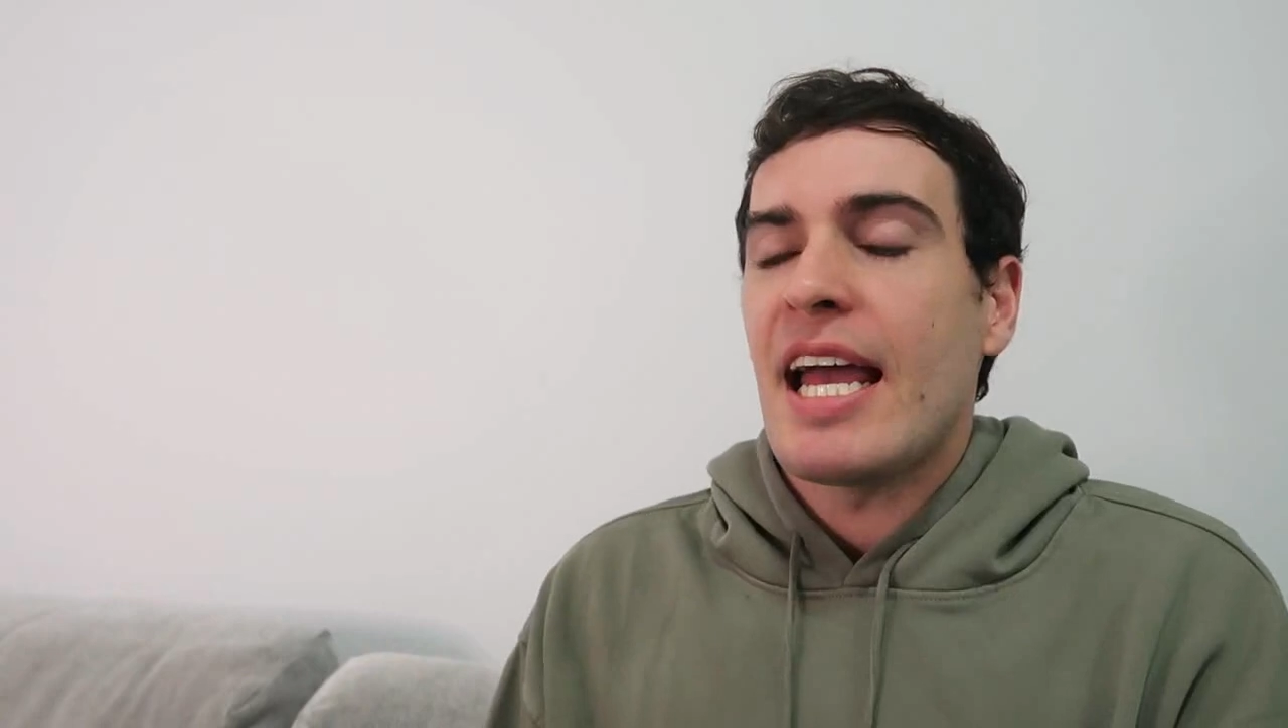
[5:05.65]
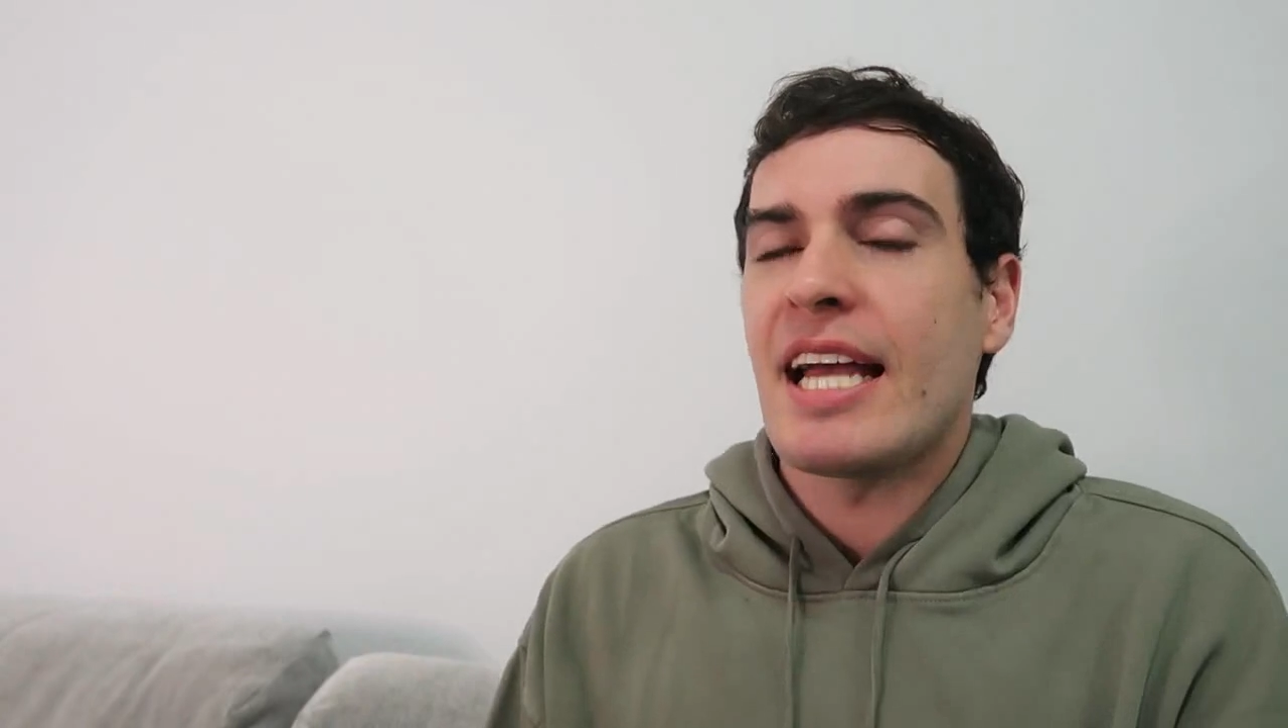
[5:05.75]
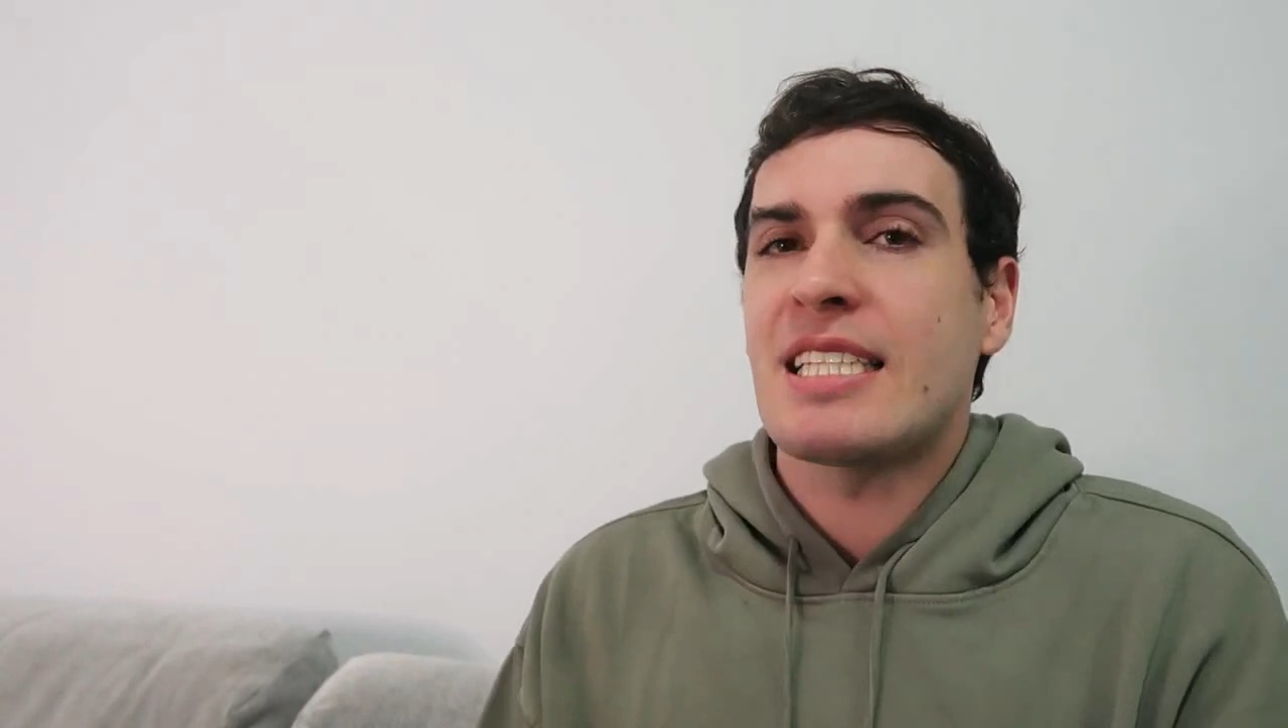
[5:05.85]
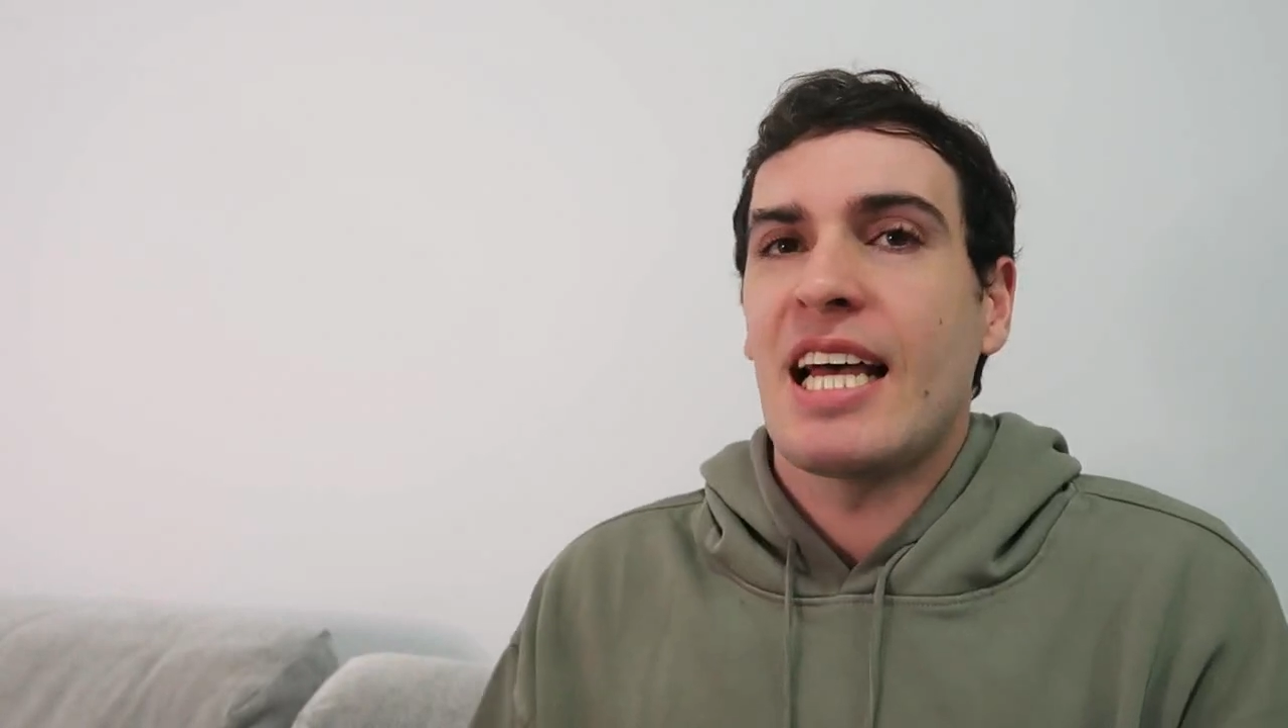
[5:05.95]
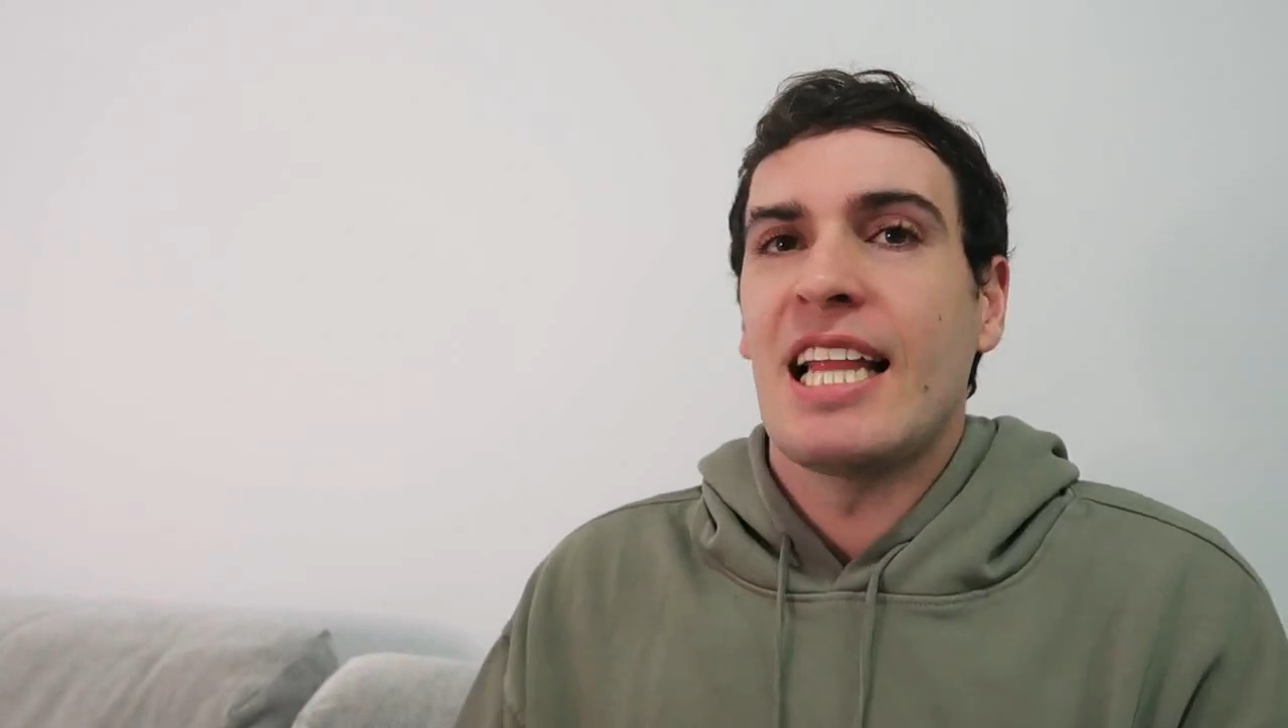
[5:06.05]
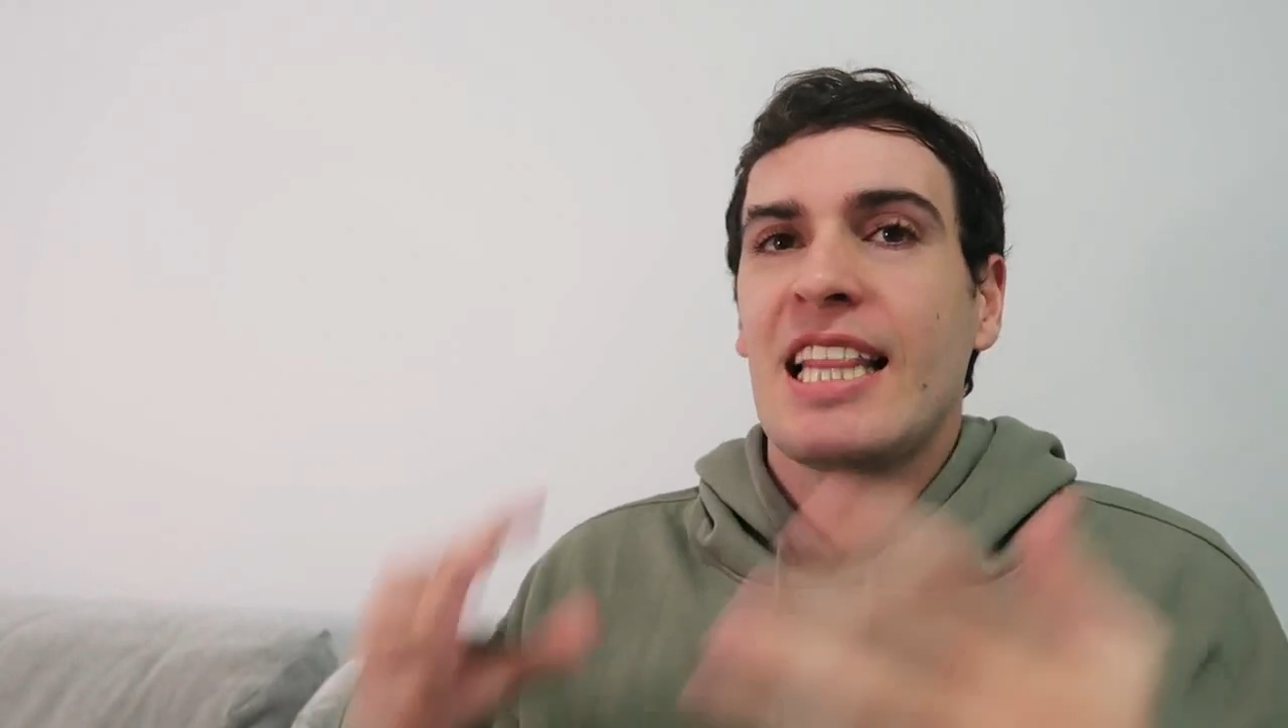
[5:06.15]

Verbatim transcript: it's